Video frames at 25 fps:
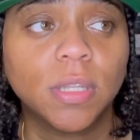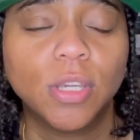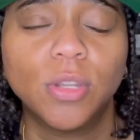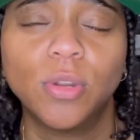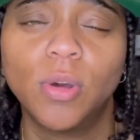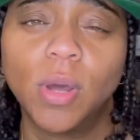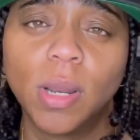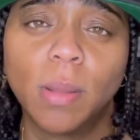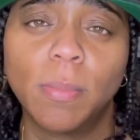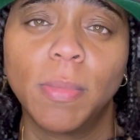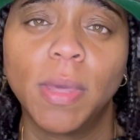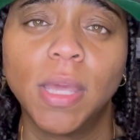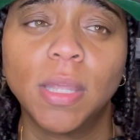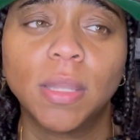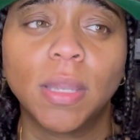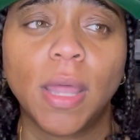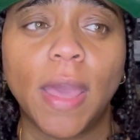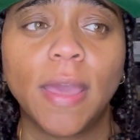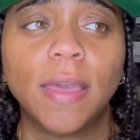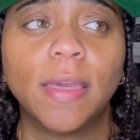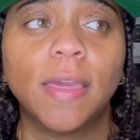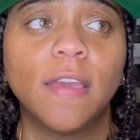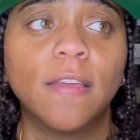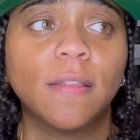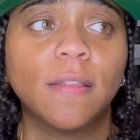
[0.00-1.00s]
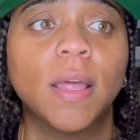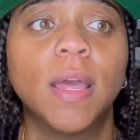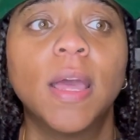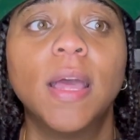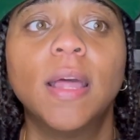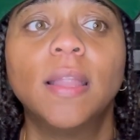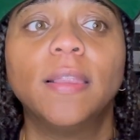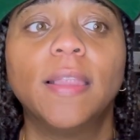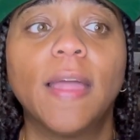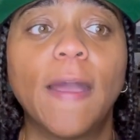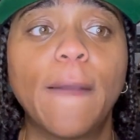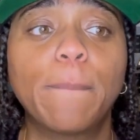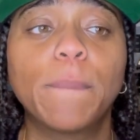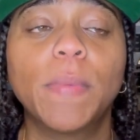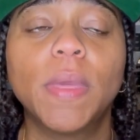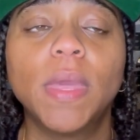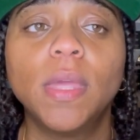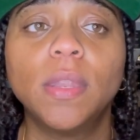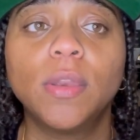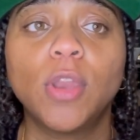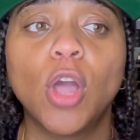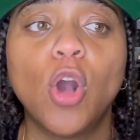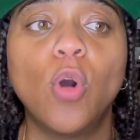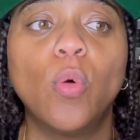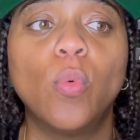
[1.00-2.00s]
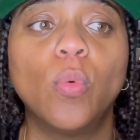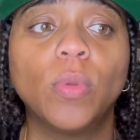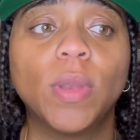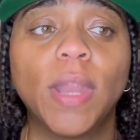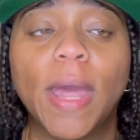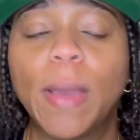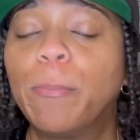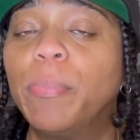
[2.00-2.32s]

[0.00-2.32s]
You know what I mean? Like, let me know,